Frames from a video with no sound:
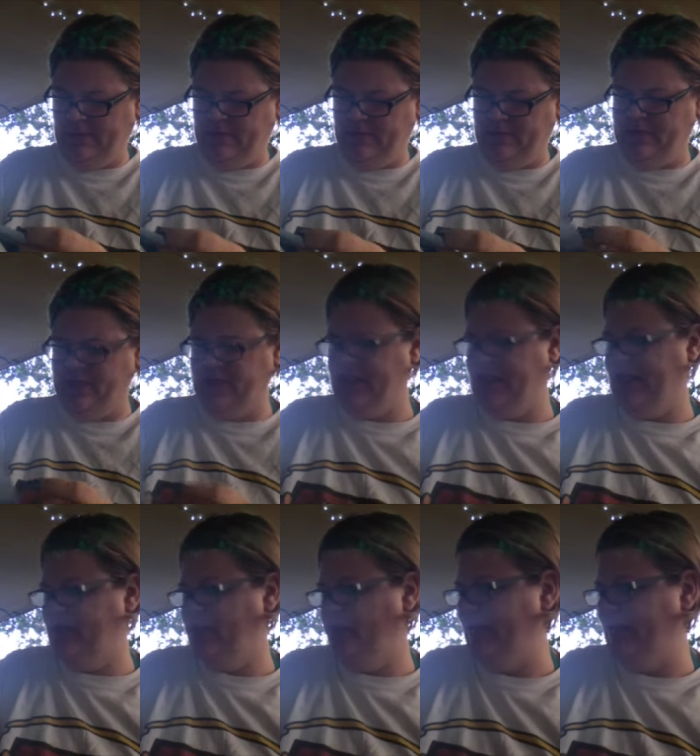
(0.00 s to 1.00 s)
which is
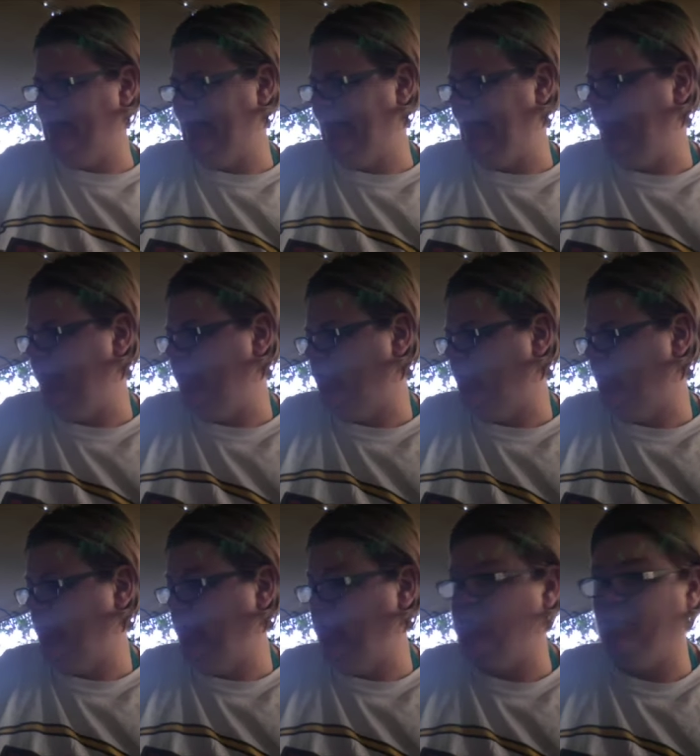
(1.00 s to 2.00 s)

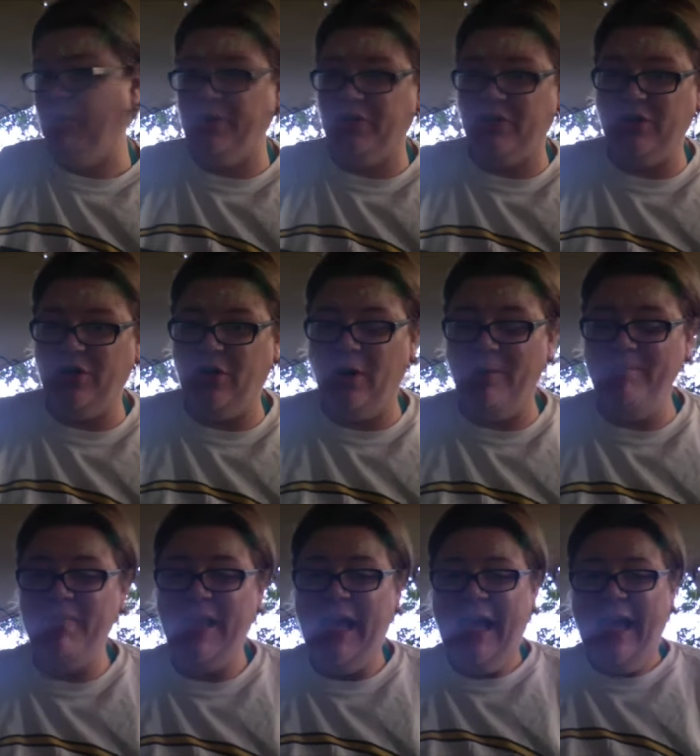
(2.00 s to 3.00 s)
ixelbunny.blogspot.com.
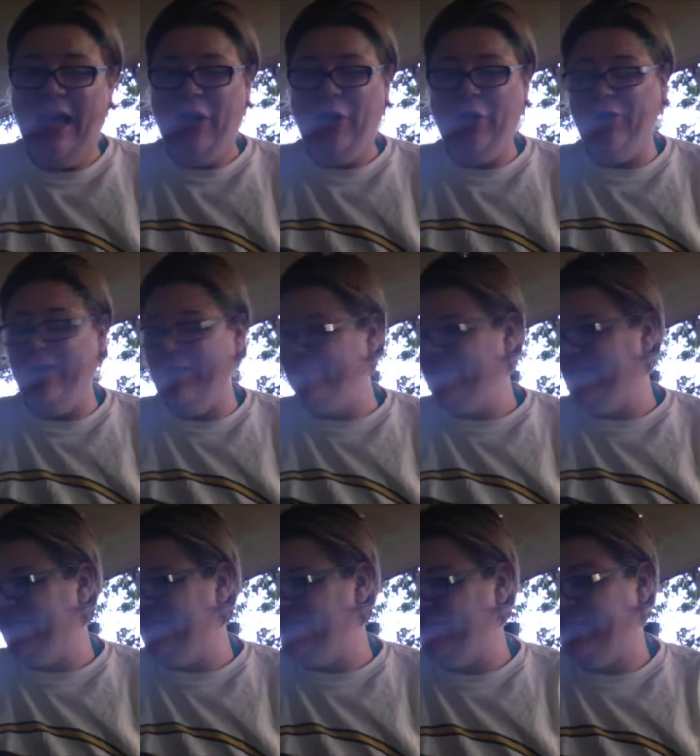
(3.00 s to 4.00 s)
Her
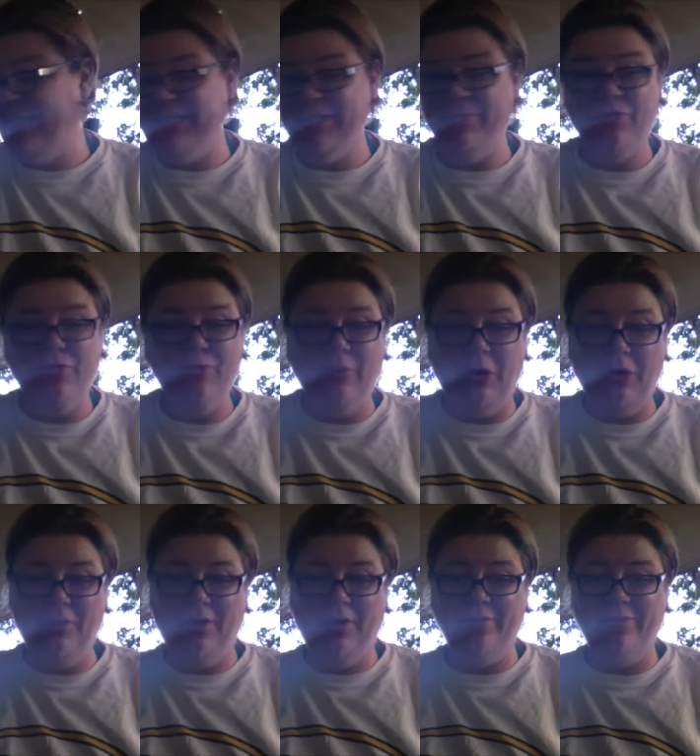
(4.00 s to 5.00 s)
updates, she does them through blog
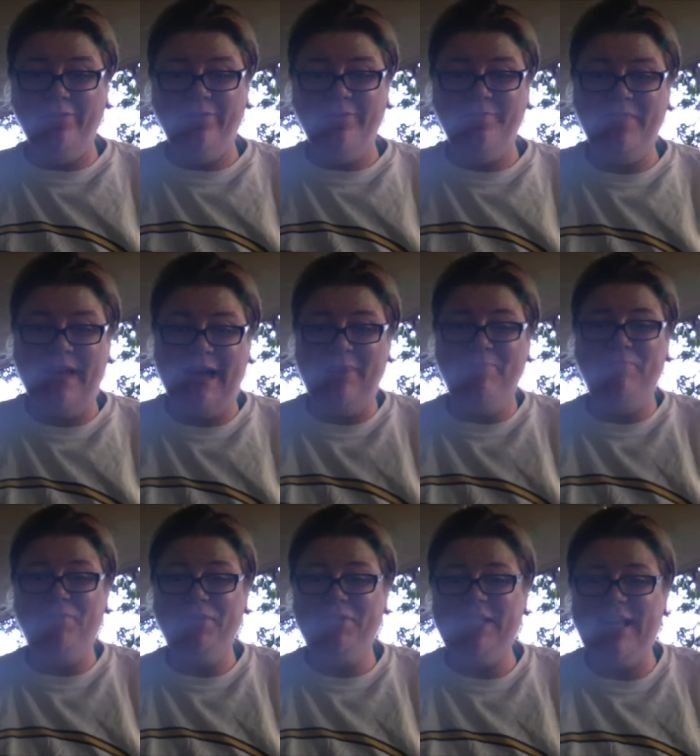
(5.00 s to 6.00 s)
posts, um,
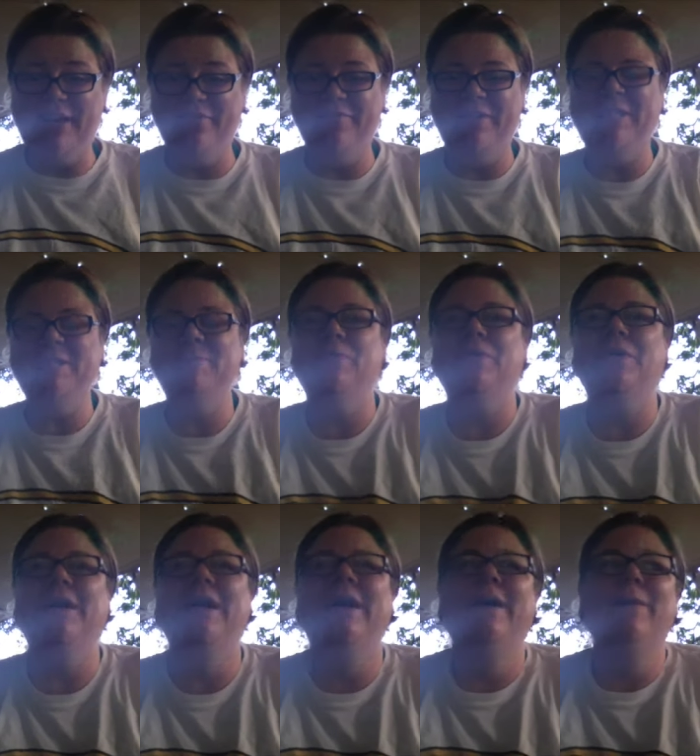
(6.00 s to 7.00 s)
puts it out on Facebook,
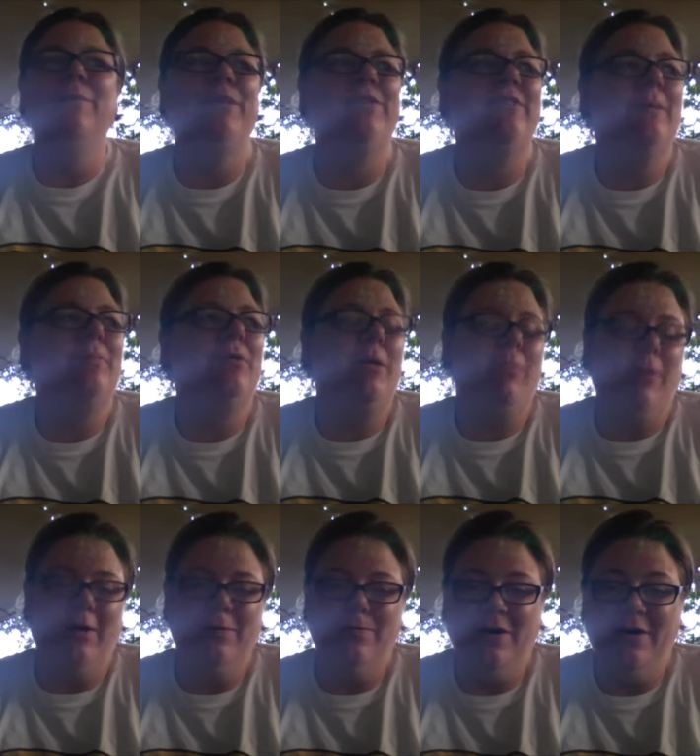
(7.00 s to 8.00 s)
puts it up on her
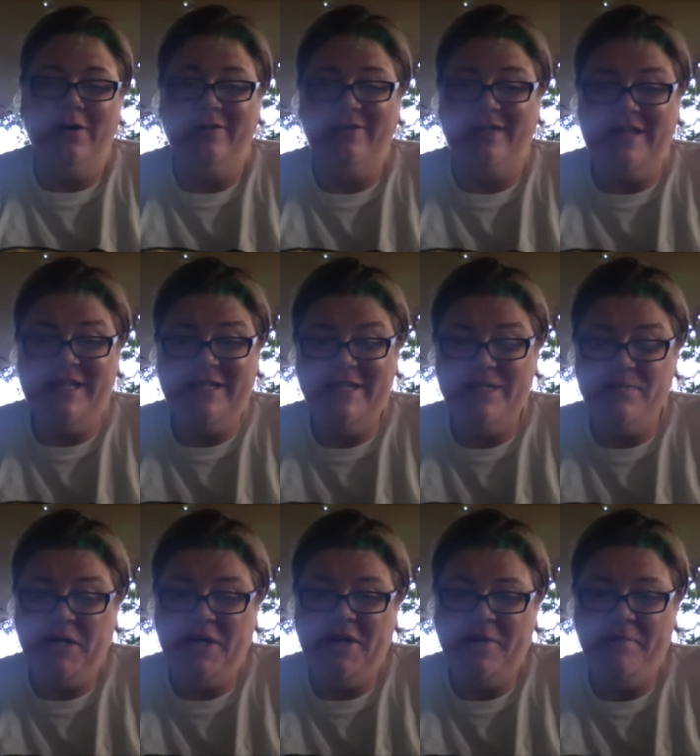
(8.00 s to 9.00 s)
blog post, and then sits
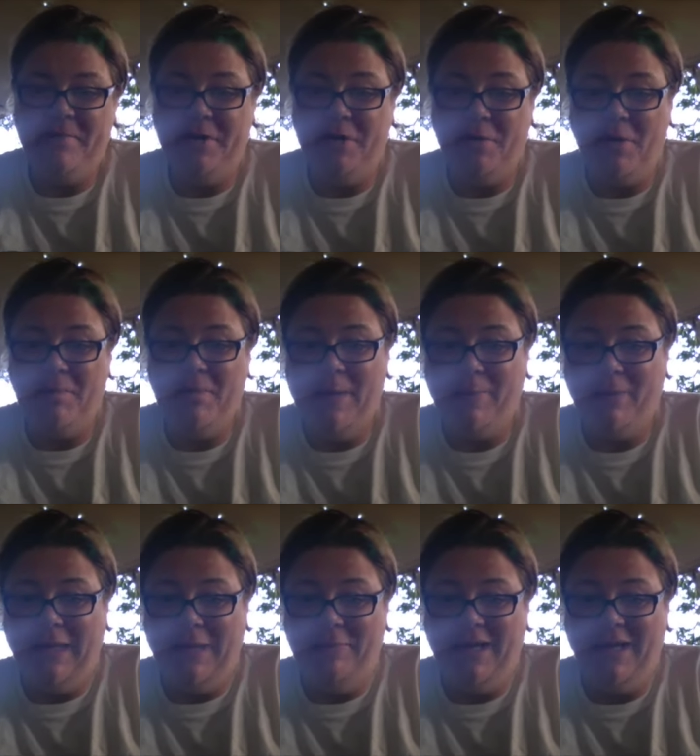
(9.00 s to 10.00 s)
by her computer while people
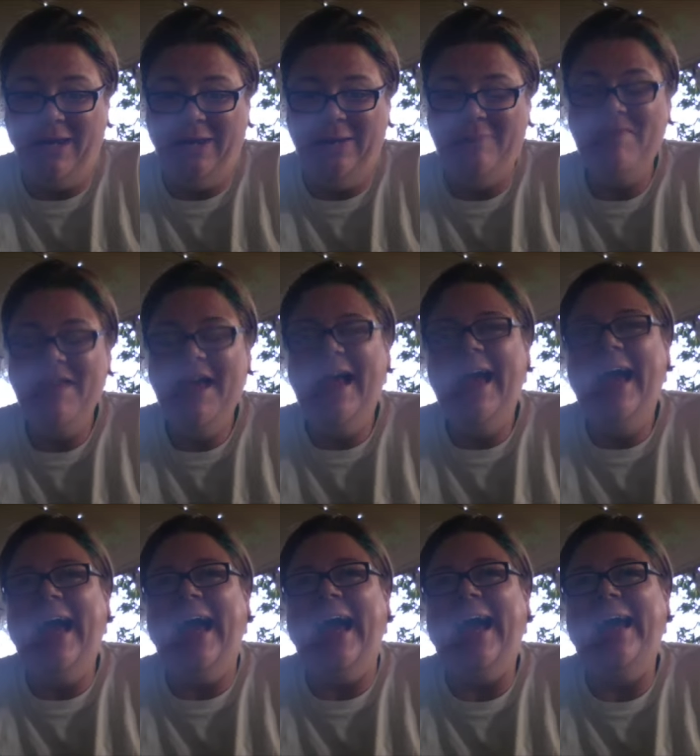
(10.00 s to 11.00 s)
email her.
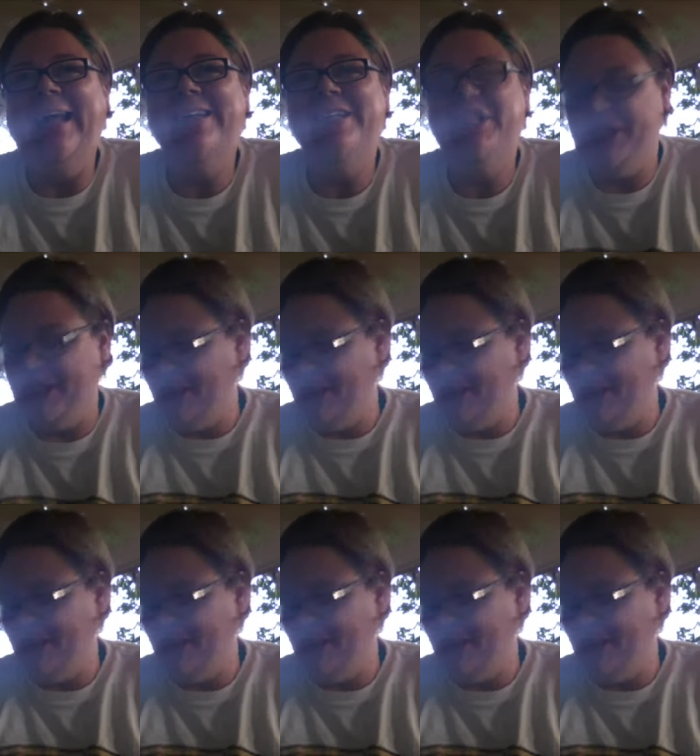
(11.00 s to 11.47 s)
And she